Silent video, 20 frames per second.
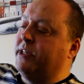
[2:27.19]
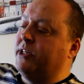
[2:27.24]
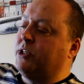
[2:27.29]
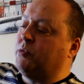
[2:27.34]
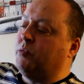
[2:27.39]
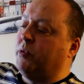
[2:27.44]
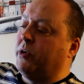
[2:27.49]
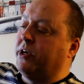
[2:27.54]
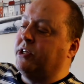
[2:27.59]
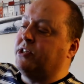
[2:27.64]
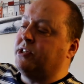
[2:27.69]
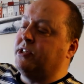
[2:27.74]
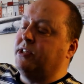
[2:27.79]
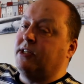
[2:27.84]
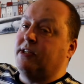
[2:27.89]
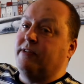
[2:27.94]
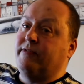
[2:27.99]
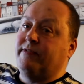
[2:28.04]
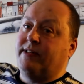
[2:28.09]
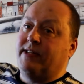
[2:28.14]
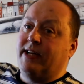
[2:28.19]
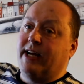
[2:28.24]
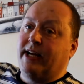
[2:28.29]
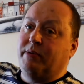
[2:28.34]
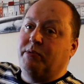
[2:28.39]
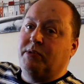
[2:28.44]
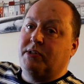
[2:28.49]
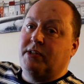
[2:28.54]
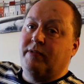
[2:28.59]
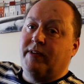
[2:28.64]
this one is the
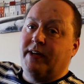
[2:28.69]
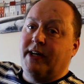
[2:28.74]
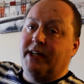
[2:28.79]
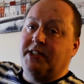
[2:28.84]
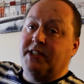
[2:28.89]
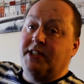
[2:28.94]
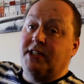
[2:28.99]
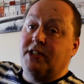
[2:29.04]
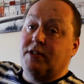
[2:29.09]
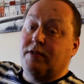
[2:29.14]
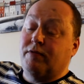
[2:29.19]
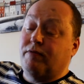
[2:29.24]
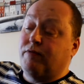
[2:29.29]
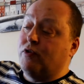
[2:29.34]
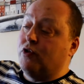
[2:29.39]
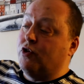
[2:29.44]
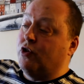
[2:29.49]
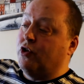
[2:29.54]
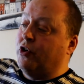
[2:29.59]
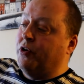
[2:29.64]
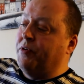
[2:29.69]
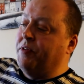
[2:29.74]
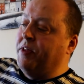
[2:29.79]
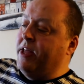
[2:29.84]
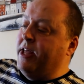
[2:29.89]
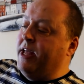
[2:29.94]
deck was divided into 4,